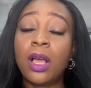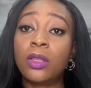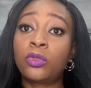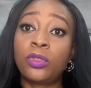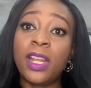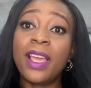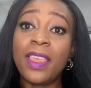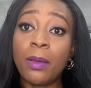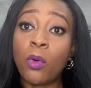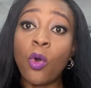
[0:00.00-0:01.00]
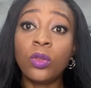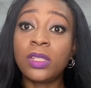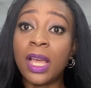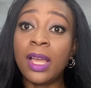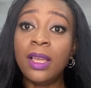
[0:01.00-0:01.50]
Today I'm
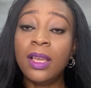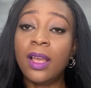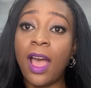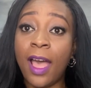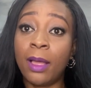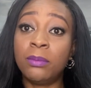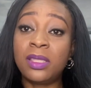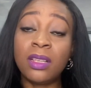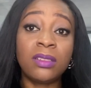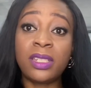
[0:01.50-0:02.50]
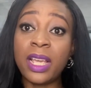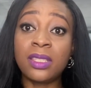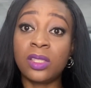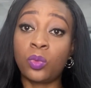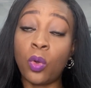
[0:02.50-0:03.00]
older, I am still
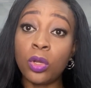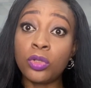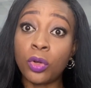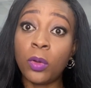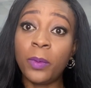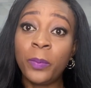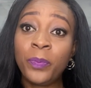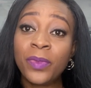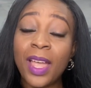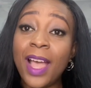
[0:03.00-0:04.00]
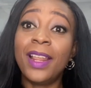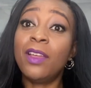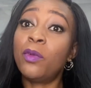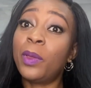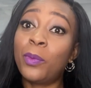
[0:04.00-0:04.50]
Daisy's wardrobe. And
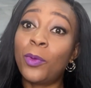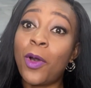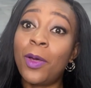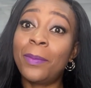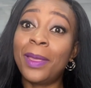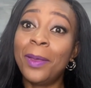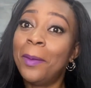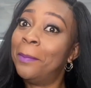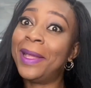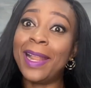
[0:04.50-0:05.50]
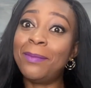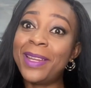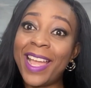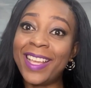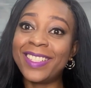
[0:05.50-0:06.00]
even people call me Madam
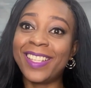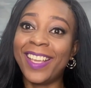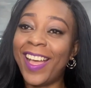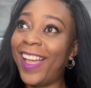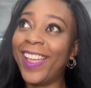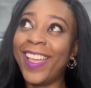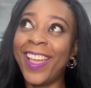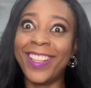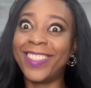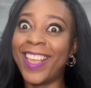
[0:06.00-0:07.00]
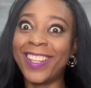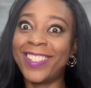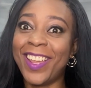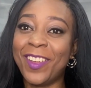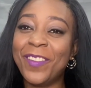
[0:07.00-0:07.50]
Daisy. I hate that
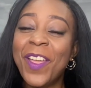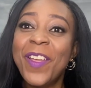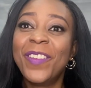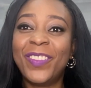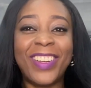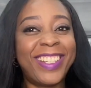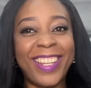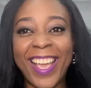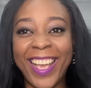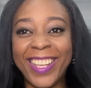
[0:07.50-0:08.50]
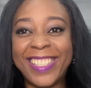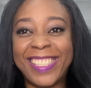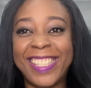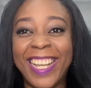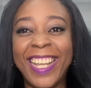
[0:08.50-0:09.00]
name. But
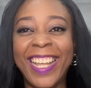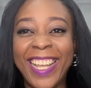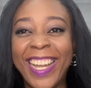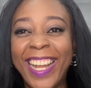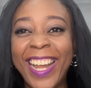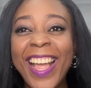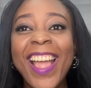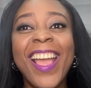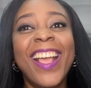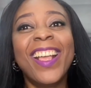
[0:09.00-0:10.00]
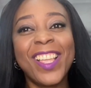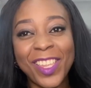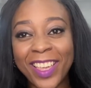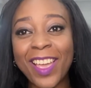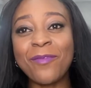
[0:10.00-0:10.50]
yes
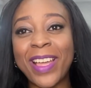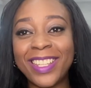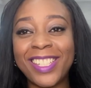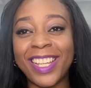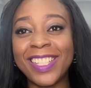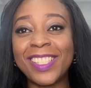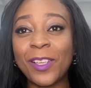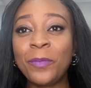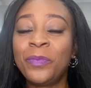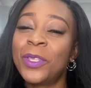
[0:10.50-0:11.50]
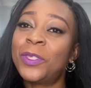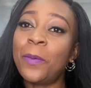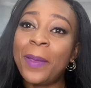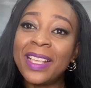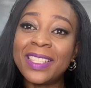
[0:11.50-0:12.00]
you get my gist.
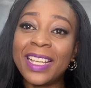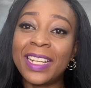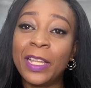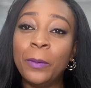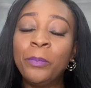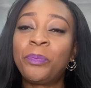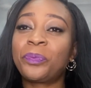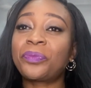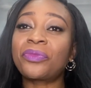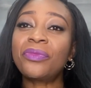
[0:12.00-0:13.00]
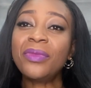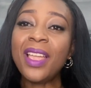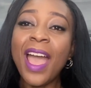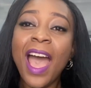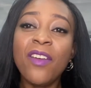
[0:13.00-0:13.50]
So basically,
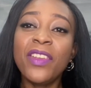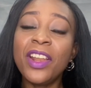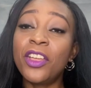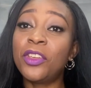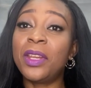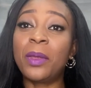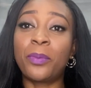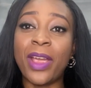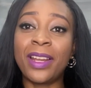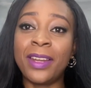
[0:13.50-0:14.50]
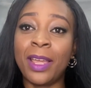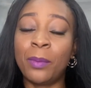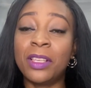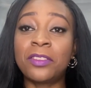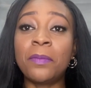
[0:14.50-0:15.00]
having a unique brand
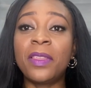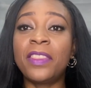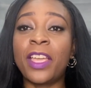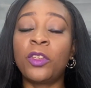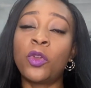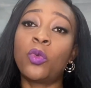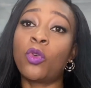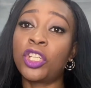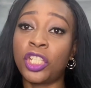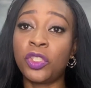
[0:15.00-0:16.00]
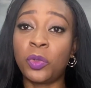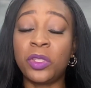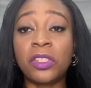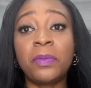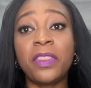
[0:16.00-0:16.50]
name is something that you don't rush into
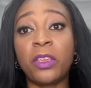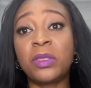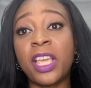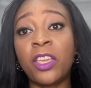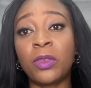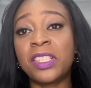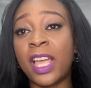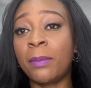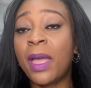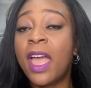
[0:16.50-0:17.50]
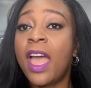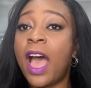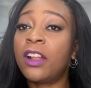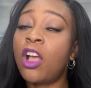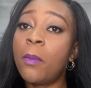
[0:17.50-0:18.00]
it's something that you take your time
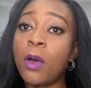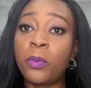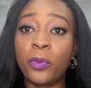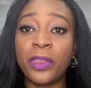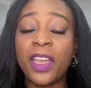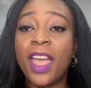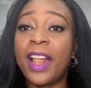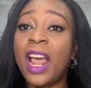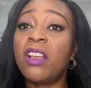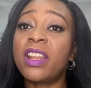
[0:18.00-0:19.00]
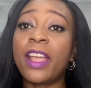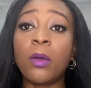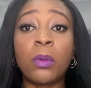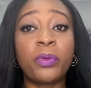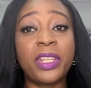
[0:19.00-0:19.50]
and come up with and how did i
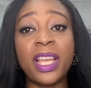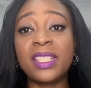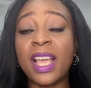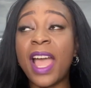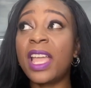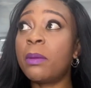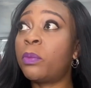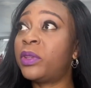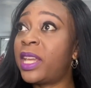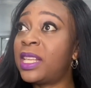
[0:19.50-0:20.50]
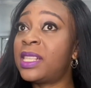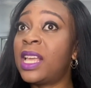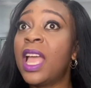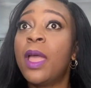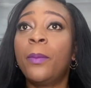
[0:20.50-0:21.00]
come up with daisy i came up with
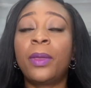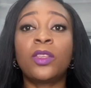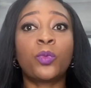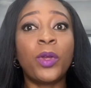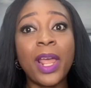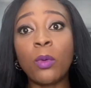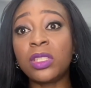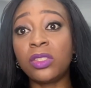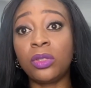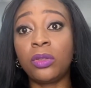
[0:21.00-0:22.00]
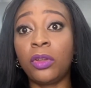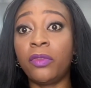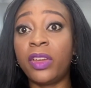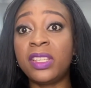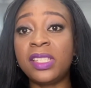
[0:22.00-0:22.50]
daisy because when i was in
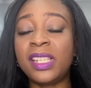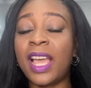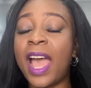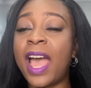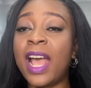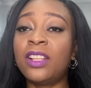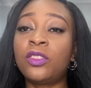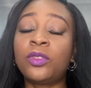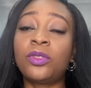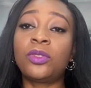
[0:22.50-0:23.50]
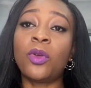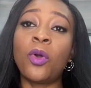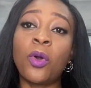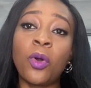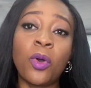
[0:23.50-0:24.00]
university i had so